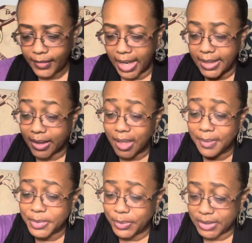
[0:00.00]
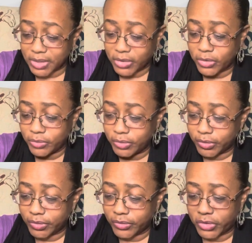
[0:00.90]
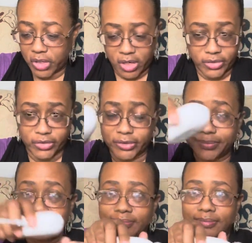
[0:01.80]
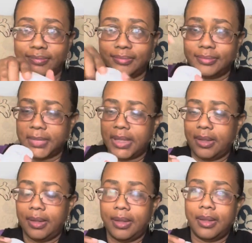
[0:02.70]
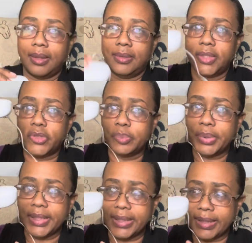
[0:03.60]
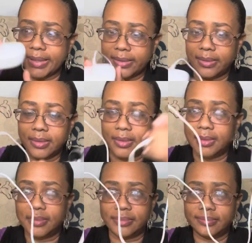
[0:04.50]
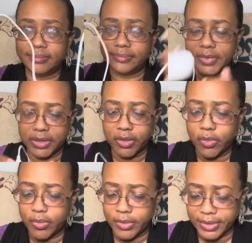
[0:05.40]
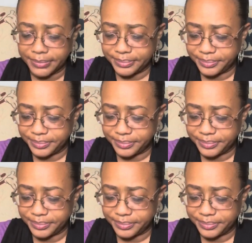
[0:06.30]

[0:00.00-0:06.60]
And it comes with this cute little charger that you put it in with the cord.